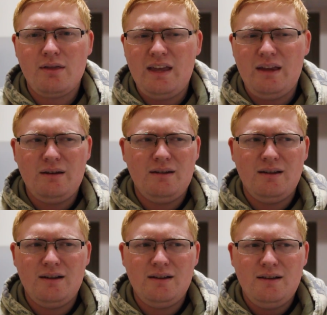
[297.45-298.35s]

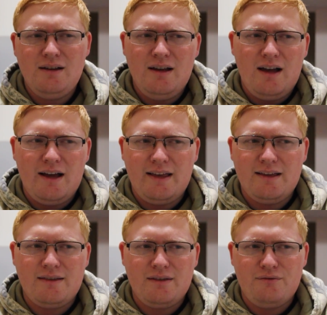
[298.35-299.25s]
And I
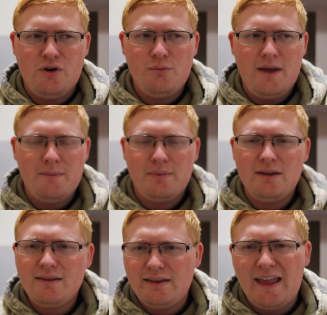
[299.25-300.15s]
guess the roadmap
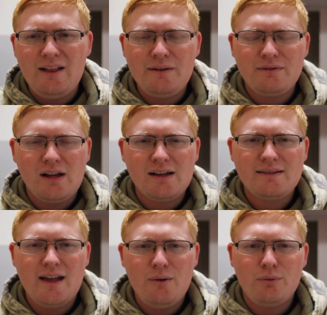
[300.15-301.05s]
is daily vlogs now.